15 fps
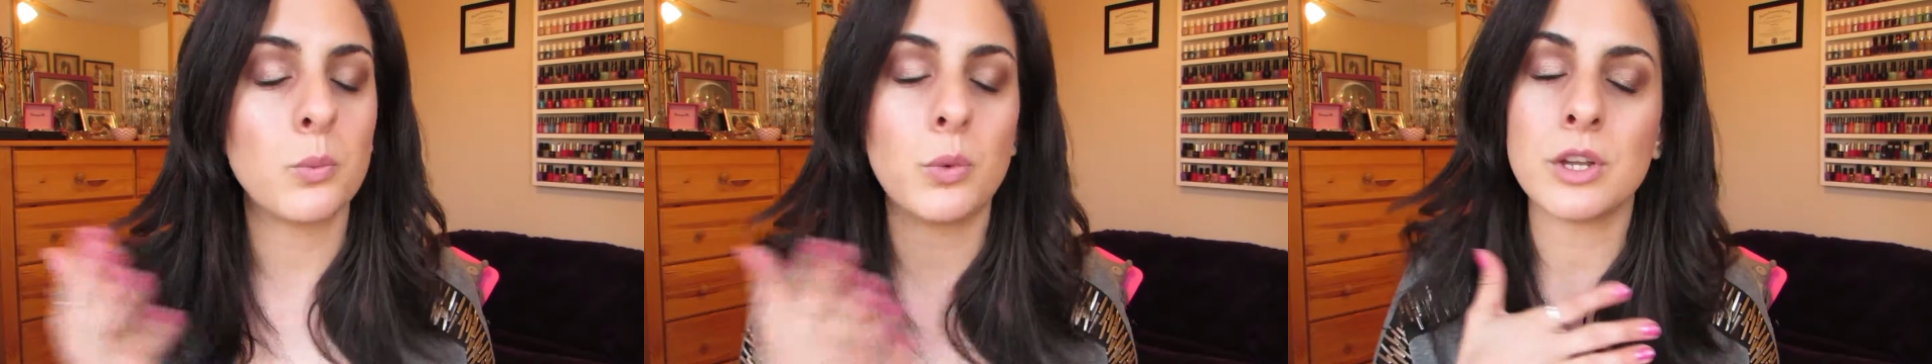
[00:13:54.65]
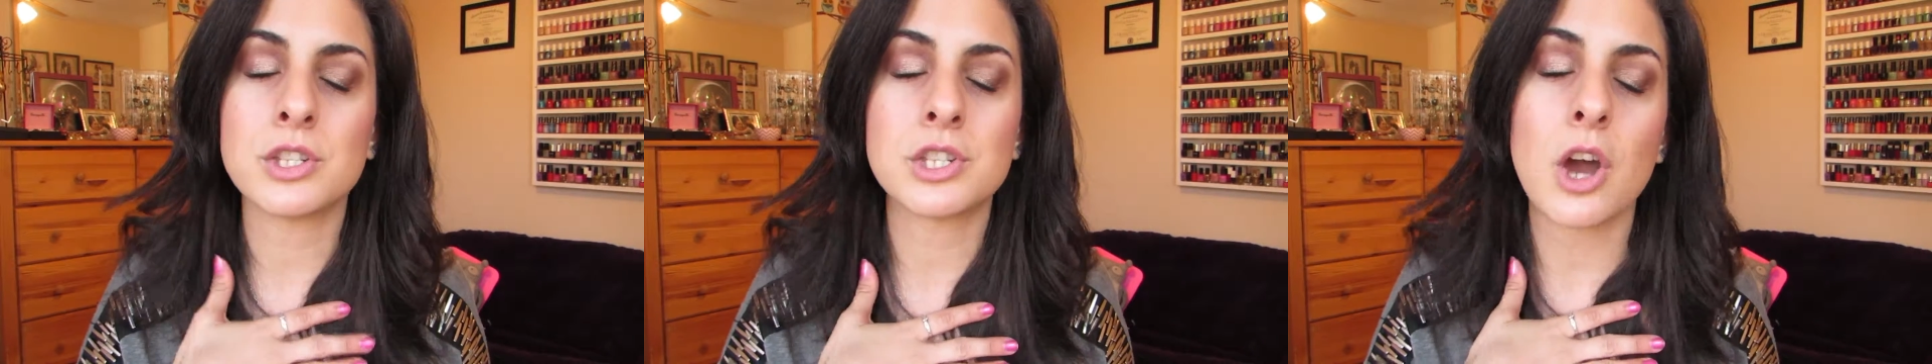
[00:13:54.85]

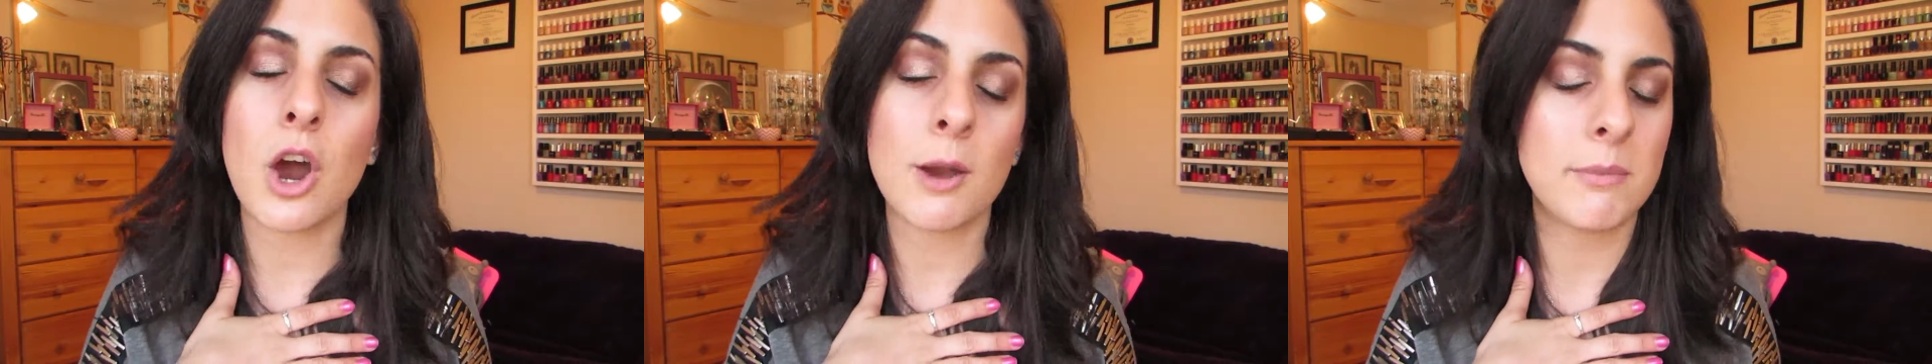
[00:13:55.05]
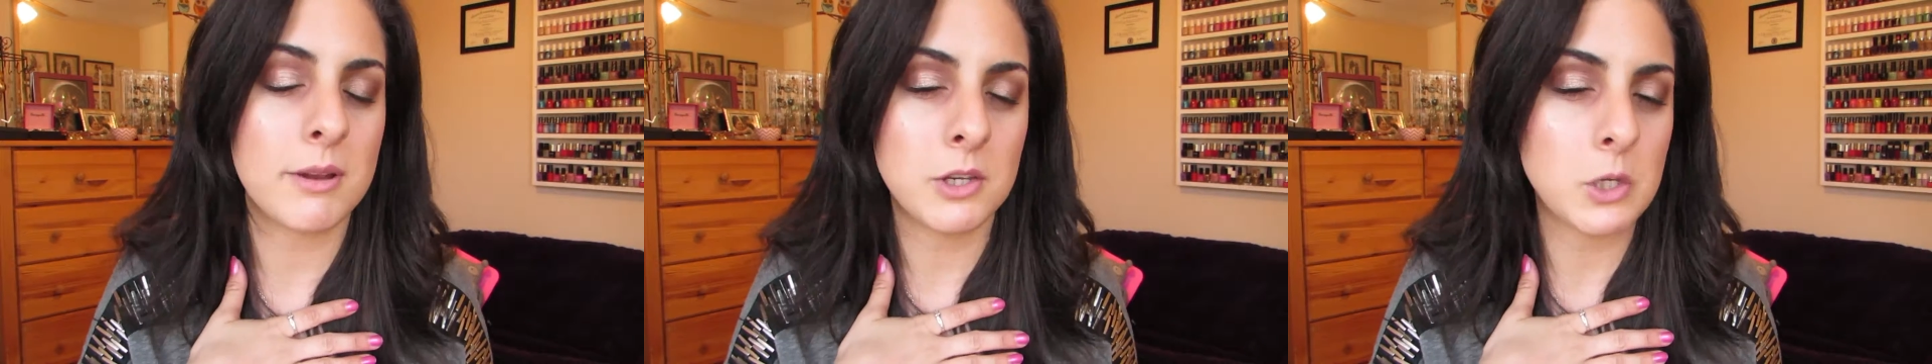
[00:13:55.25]
which
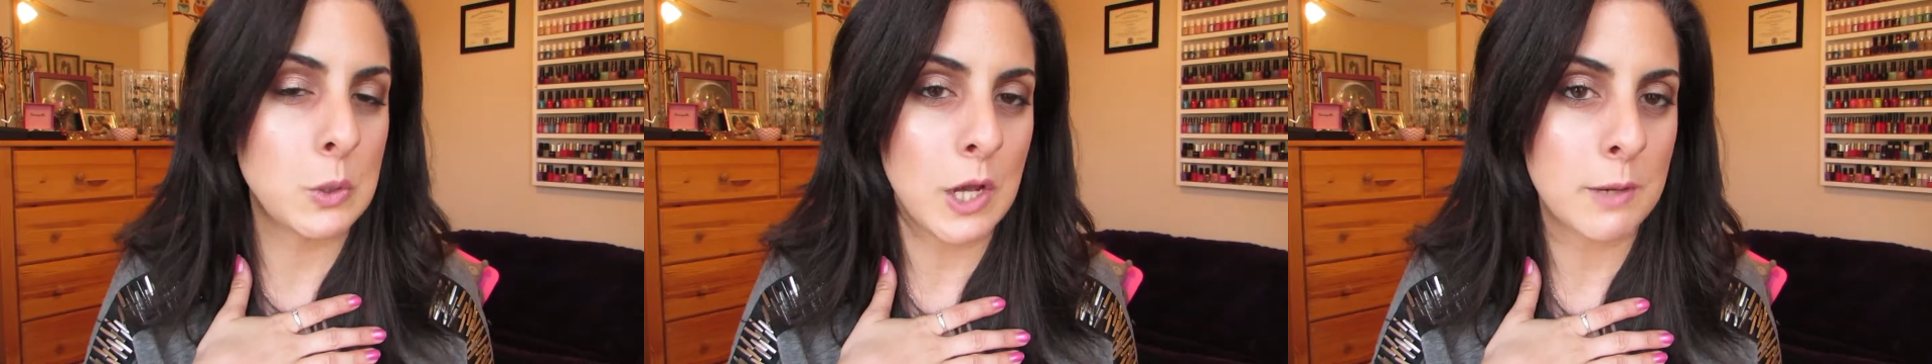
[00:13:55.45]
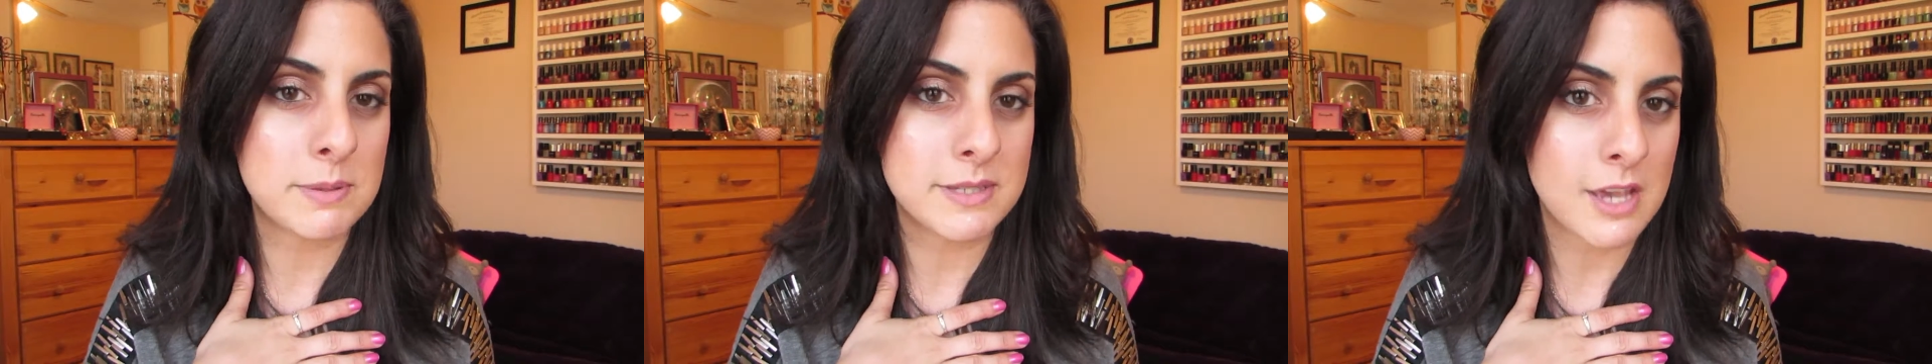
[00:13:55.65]
are my new
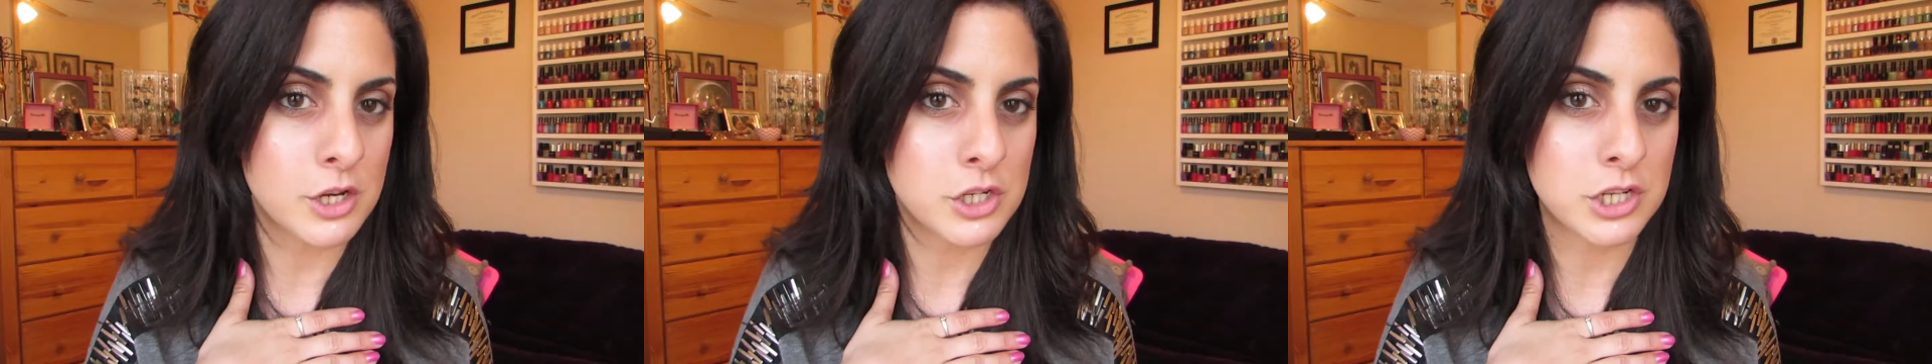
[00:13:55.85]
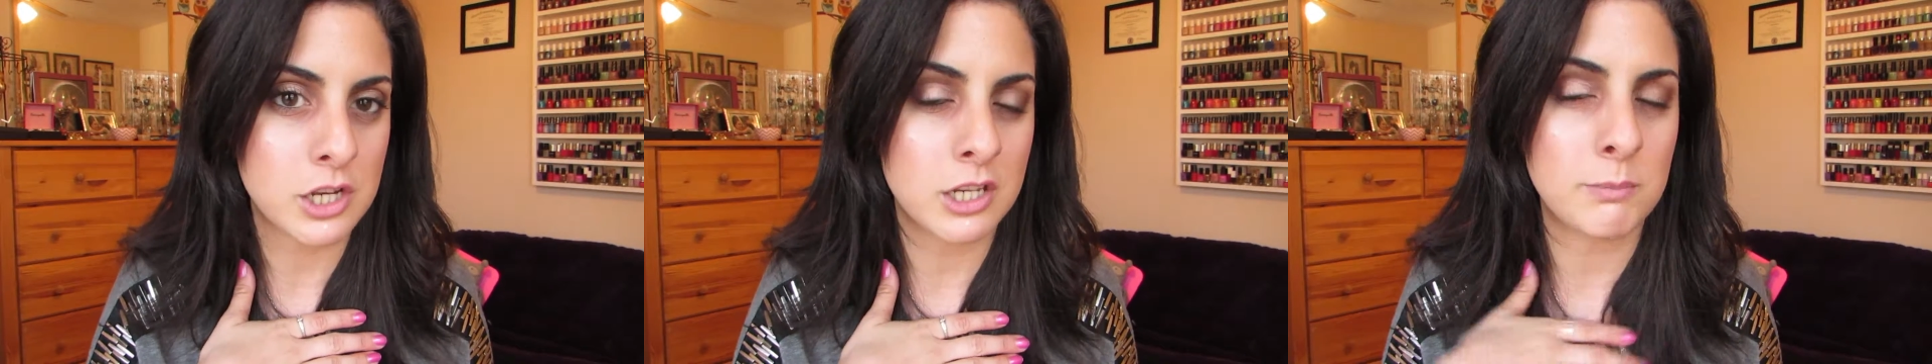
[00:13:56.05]

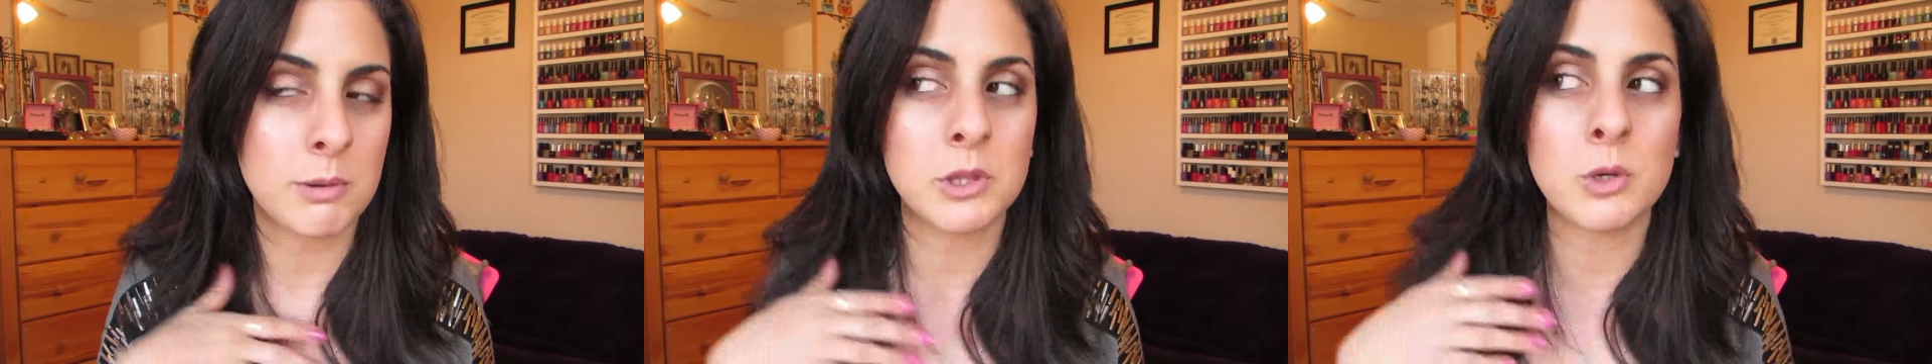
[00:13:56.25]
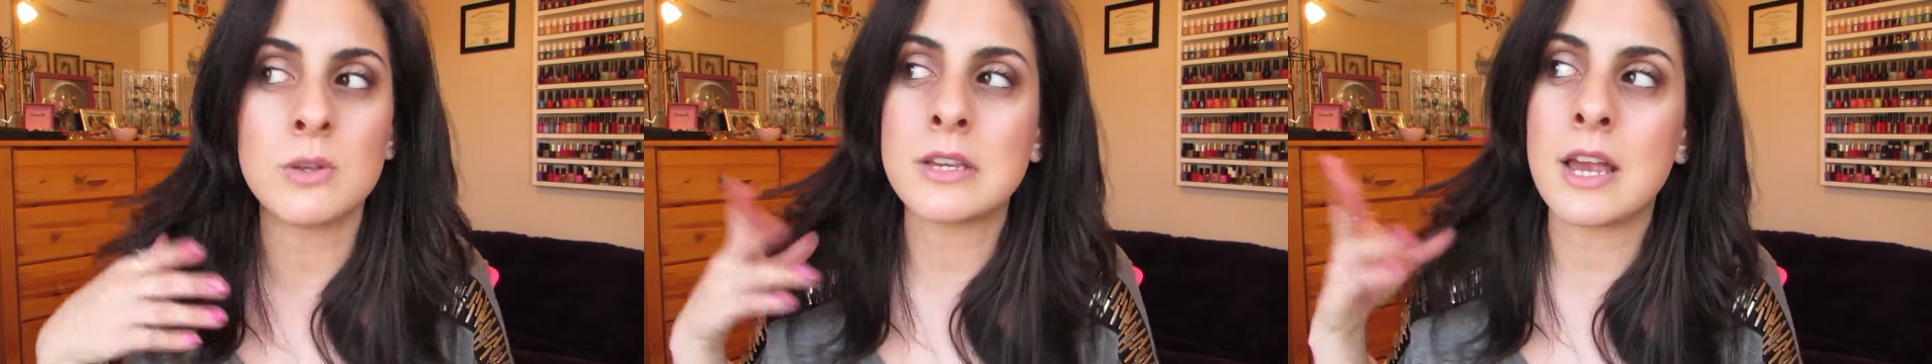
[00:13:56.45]
obsession, but those